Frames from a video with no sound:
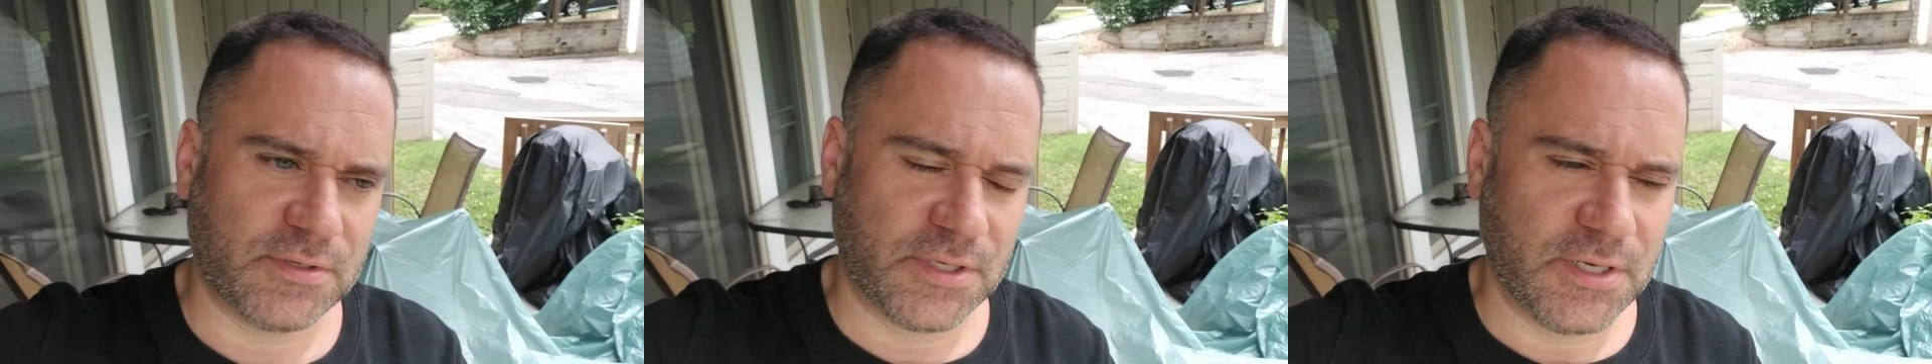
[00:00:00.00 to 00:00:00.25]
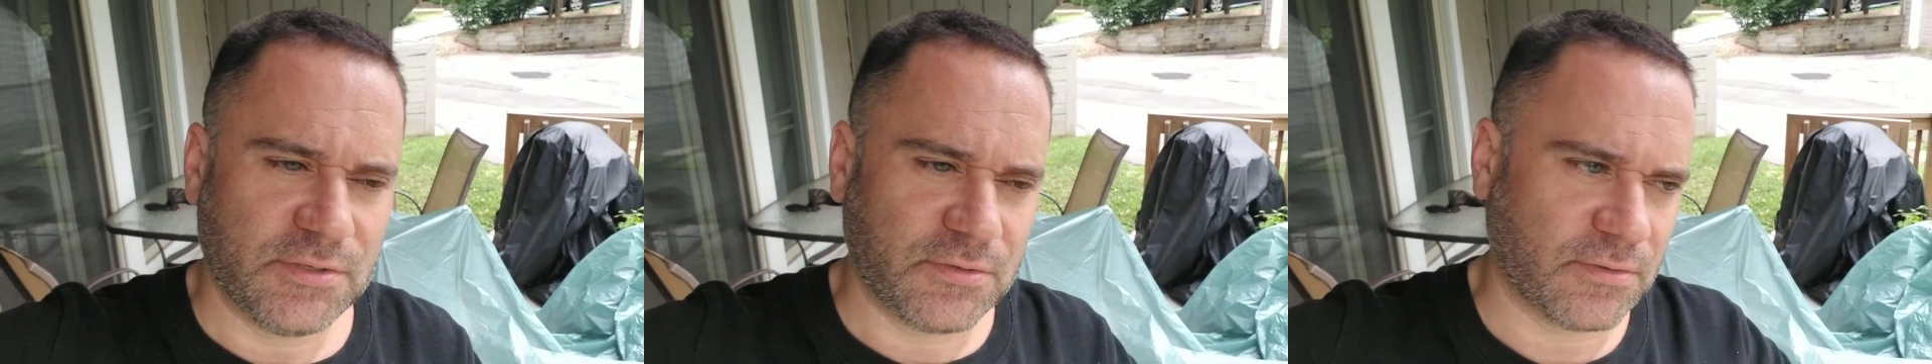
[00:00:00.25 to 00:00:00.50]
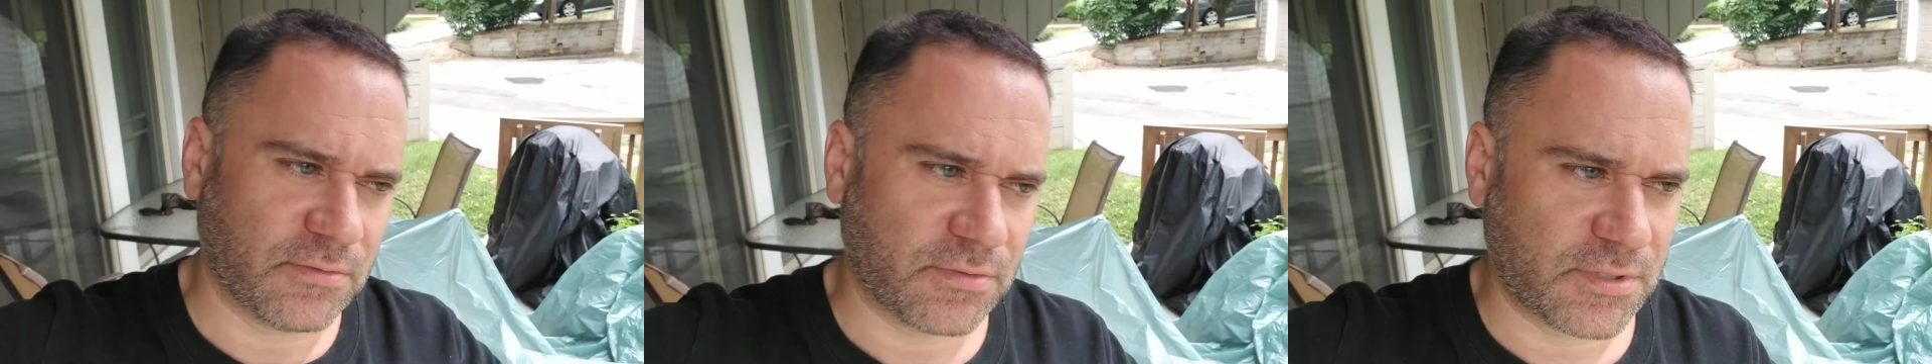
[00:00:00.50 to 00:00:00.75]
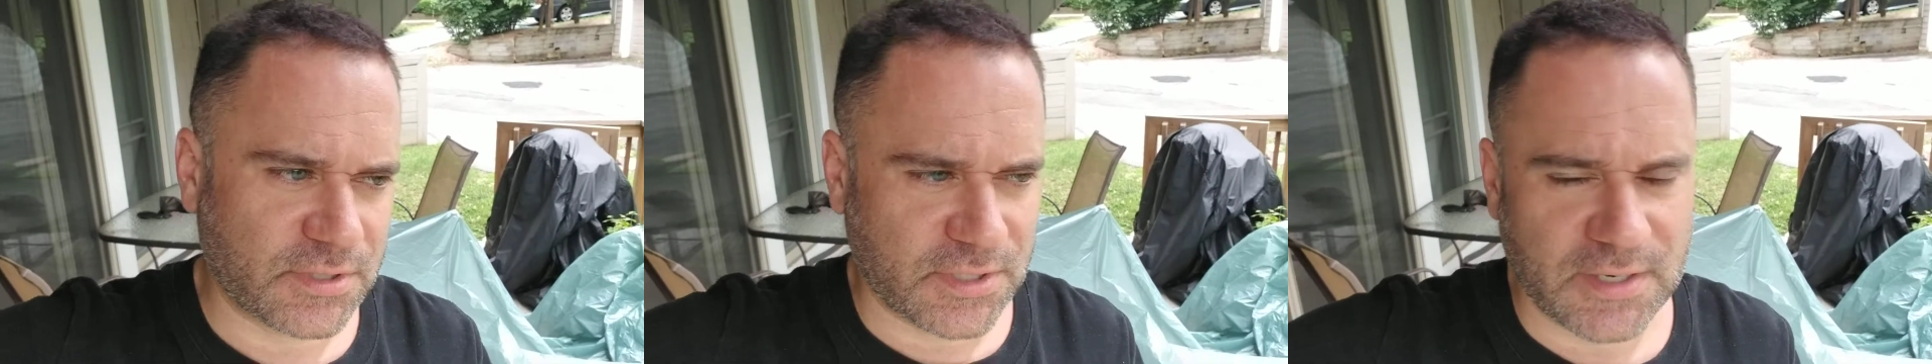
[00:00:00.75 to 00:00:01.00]
an integral
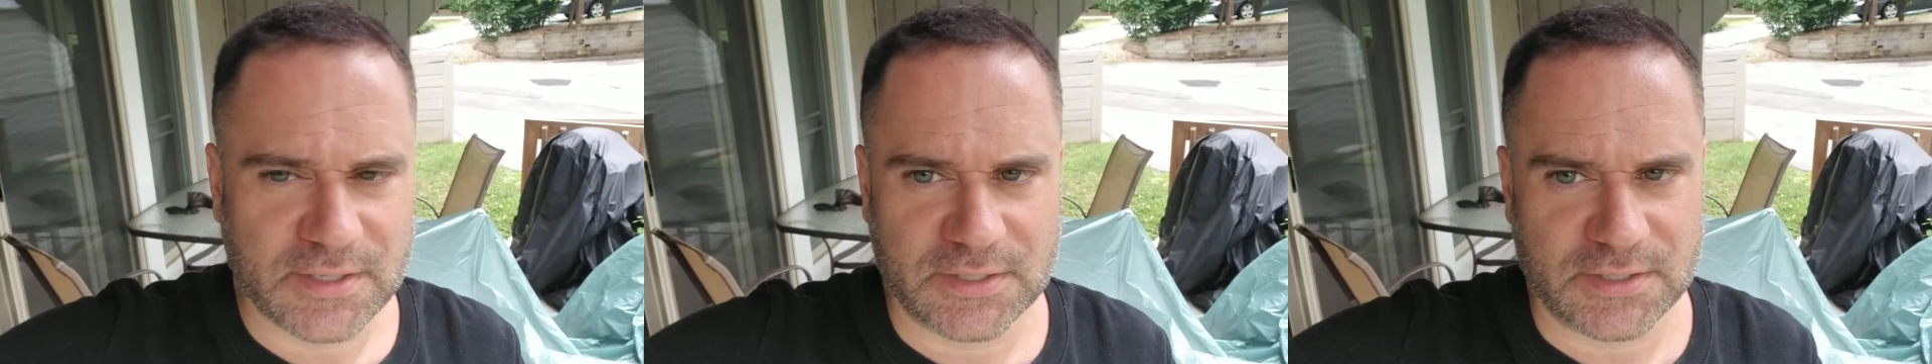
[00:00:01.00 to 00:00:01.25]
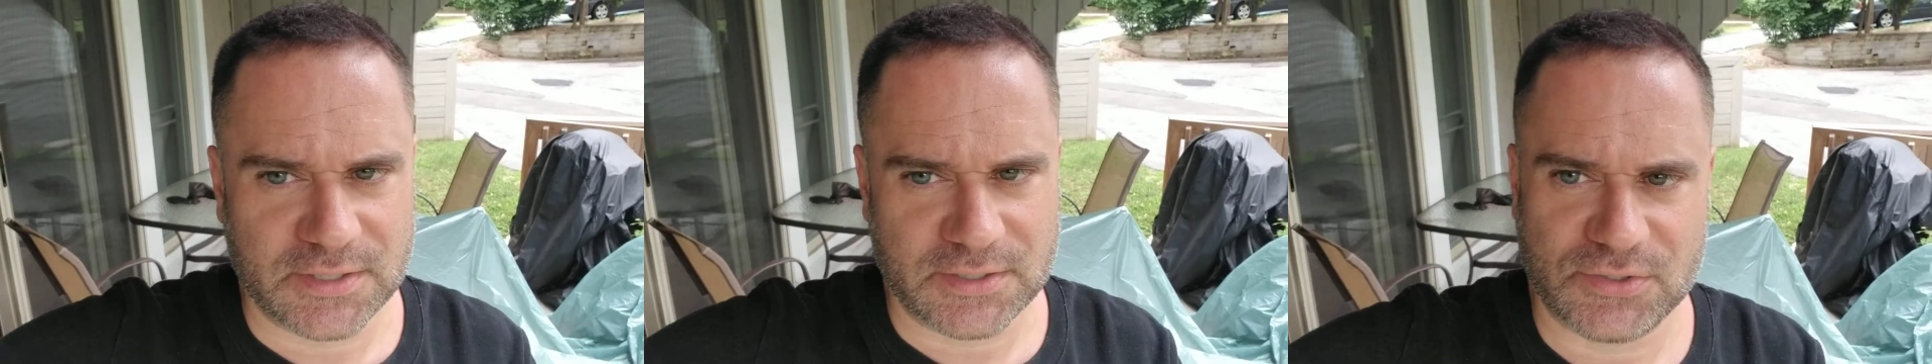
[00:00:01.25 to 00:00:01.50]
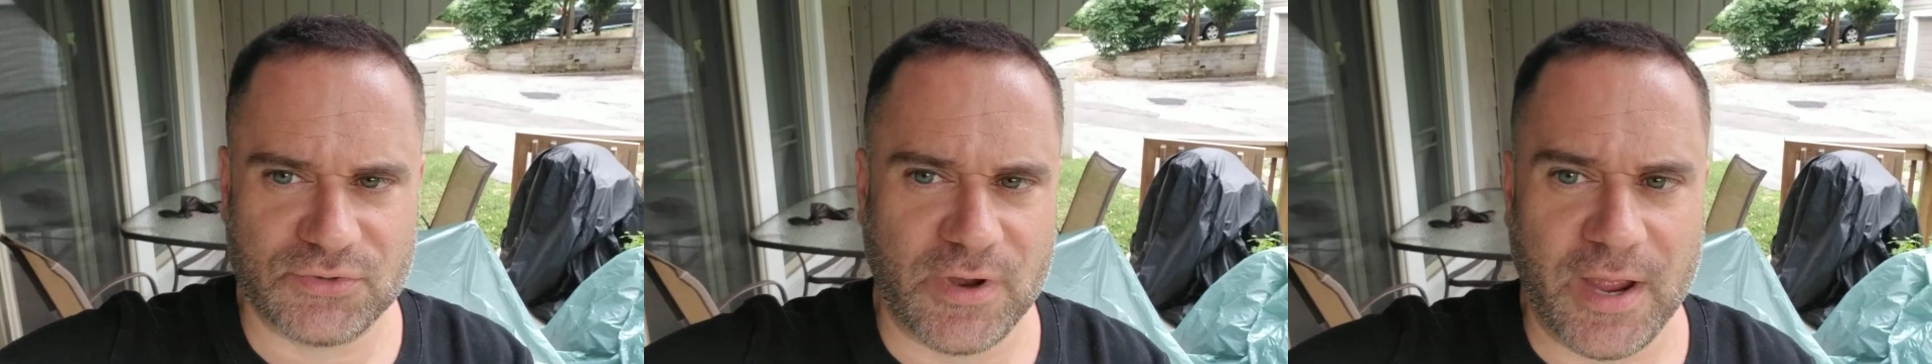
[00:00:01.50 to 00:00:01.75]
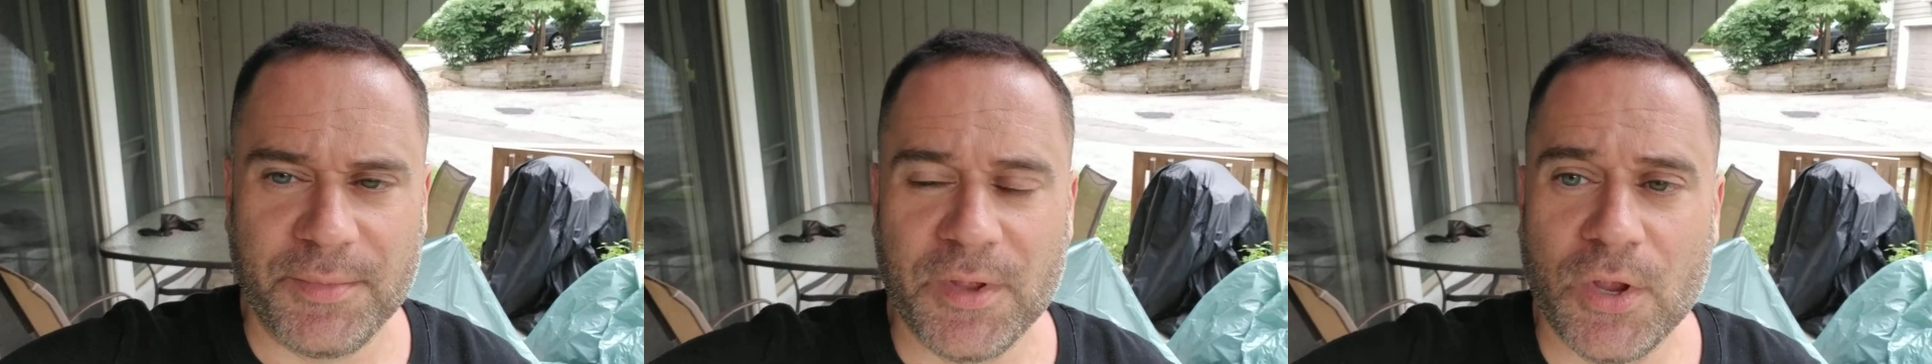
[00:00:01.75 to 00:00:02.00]
safety
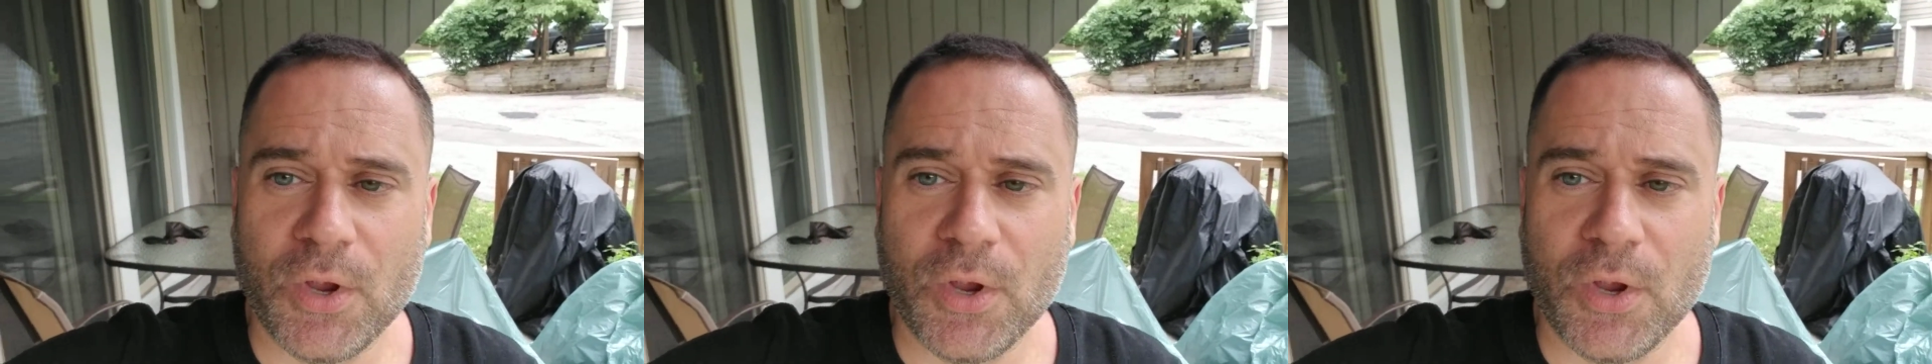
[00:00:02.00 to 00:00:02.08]
strap,